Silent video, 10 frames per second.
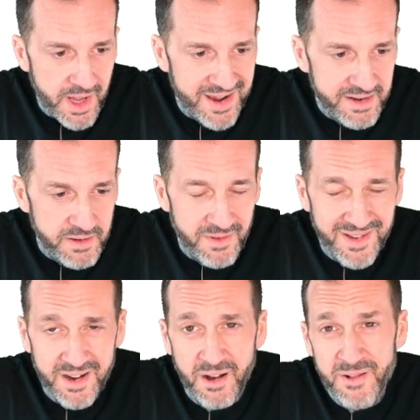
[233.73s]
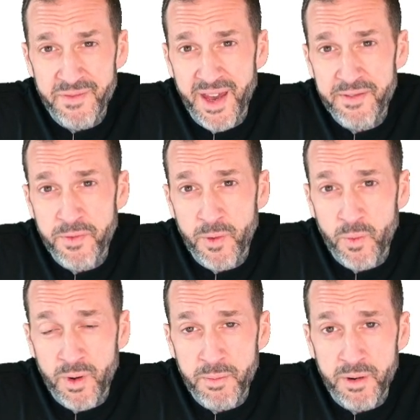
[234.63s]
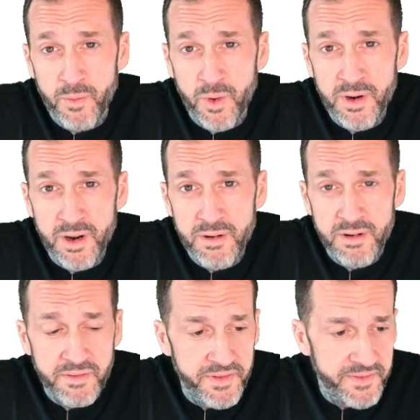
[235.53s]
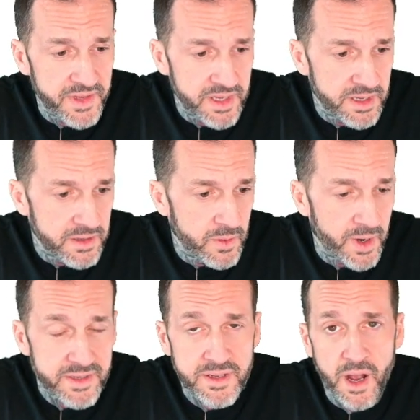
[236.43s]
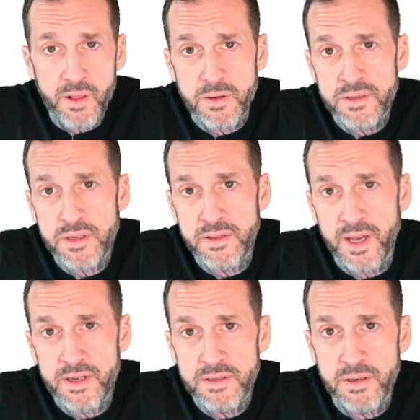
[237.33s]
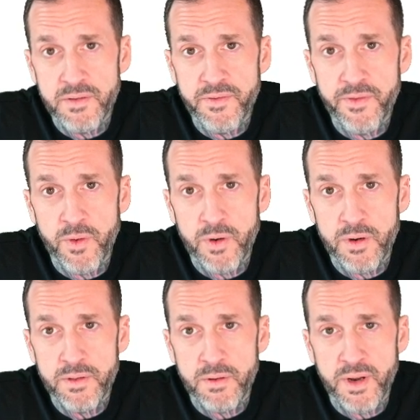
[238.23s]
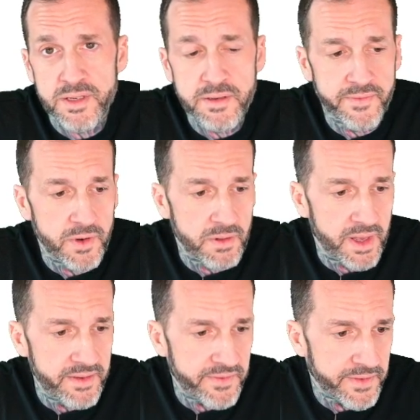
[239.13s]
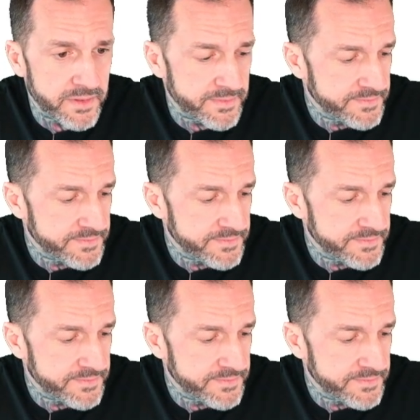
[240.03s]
And you can get all of that for what, about 150 US dollars. And that is good for the rest of your life.